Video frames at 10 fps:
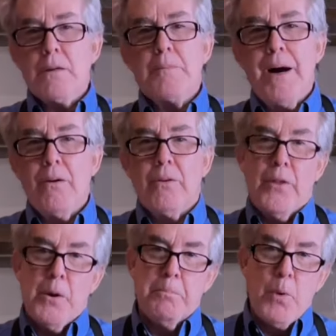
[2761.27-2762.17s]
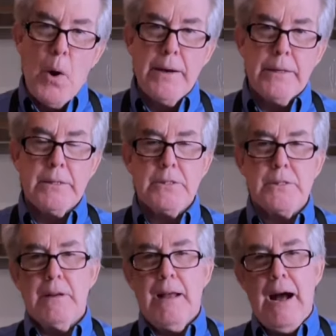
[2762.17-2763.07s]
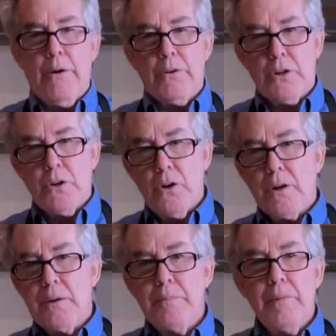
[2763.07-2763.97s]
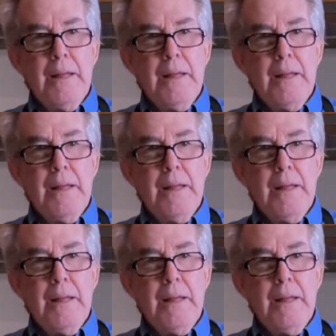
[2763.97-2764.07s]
about their products, how to cook them,